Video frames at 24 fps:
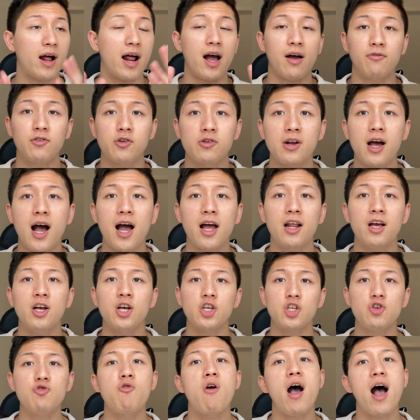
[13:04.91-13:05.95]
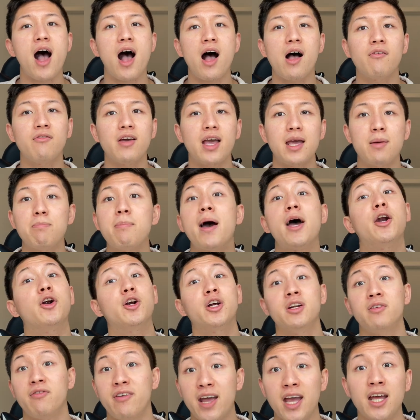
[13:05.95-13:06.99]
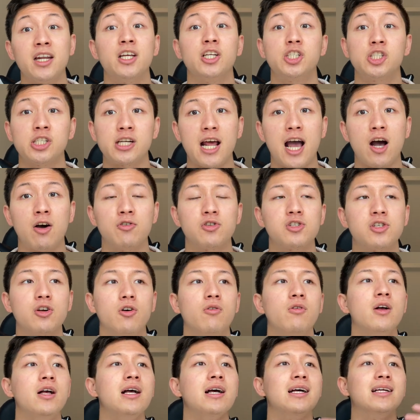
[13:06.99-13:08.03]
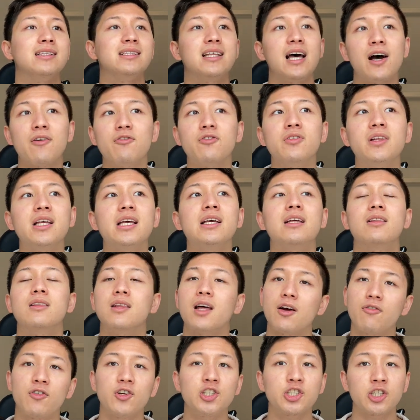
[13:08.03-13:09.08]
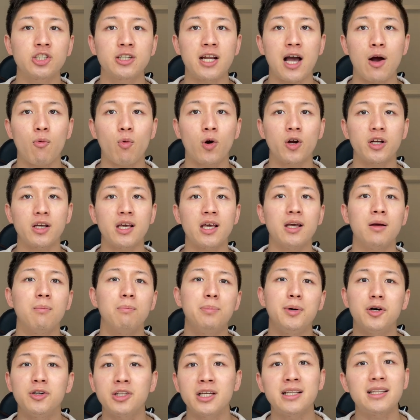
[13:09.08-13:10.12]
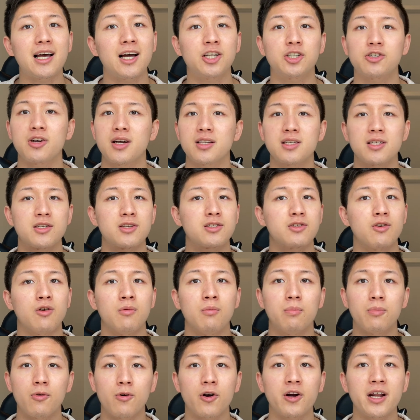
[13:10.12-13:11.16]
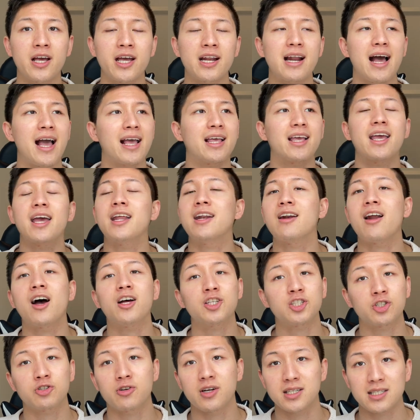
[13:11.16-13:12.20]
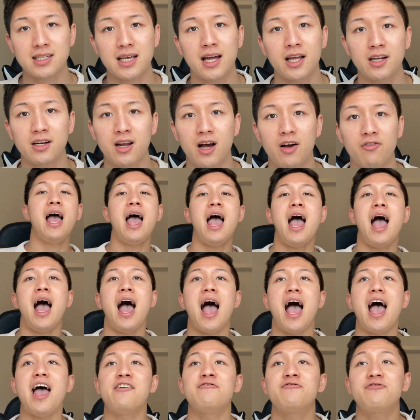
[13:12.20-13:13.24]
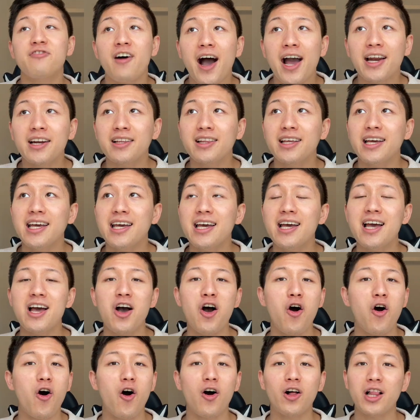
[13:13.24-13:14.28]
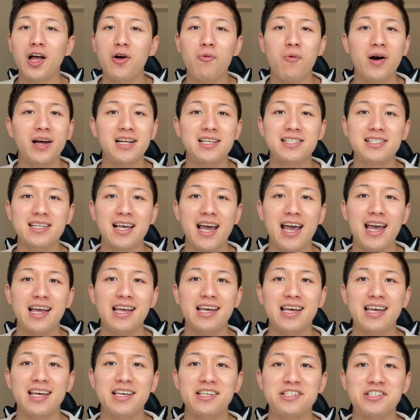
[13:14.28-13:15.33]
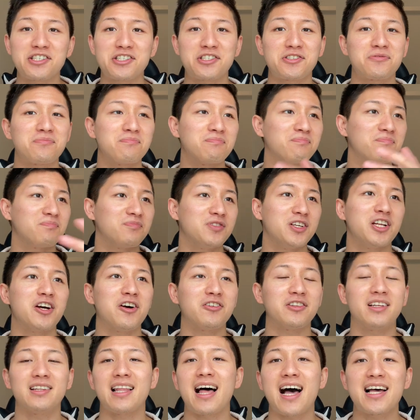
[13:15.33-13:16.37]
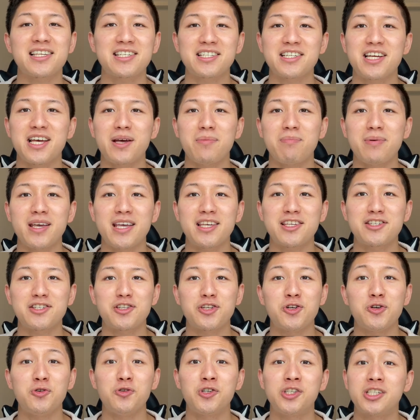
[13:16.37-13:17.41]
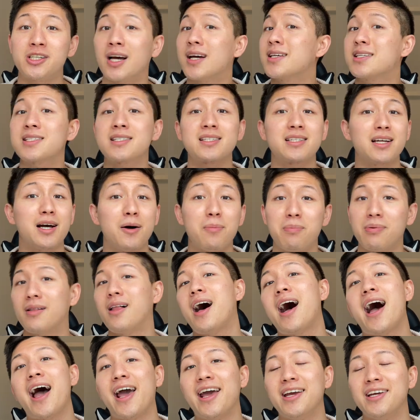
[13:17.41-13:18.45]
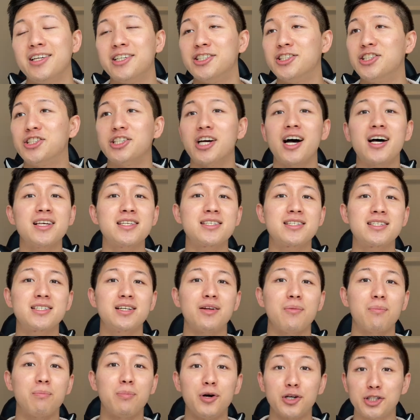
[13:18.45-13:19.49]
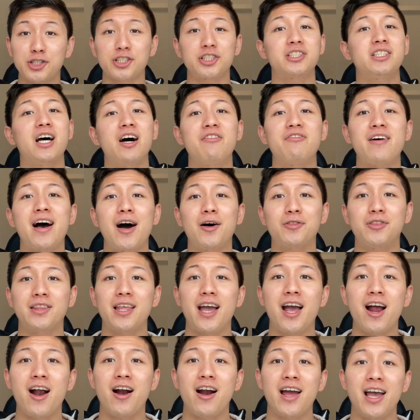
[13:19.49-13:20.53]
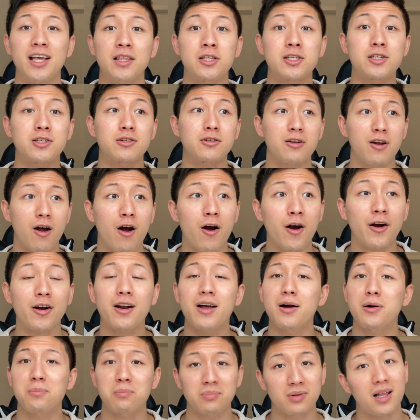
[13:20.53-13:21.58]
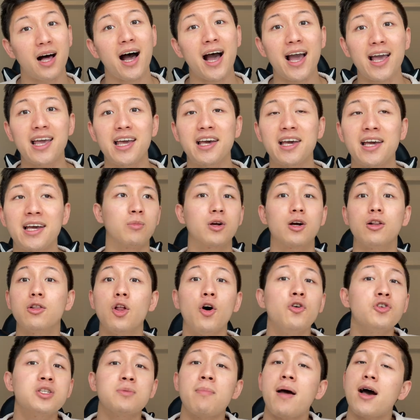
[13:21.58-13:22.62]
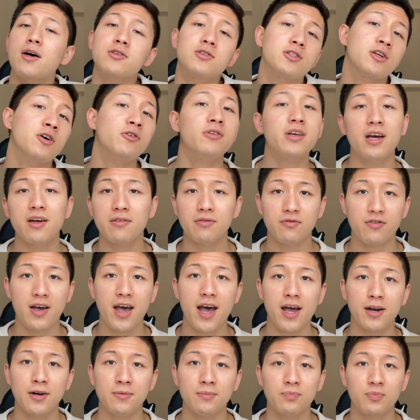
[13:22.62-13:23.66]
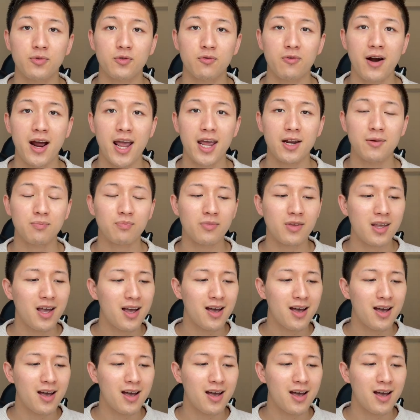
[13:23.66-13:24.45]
have you not, you have a better advantage now. So definitely leverage your networking. Building that trust is so important. I cannot stress that enough. And finally, all I want to say is, you know, the last tip is to just apply. Just put yourself out there and start applying. Closed mouths don't get fed, right?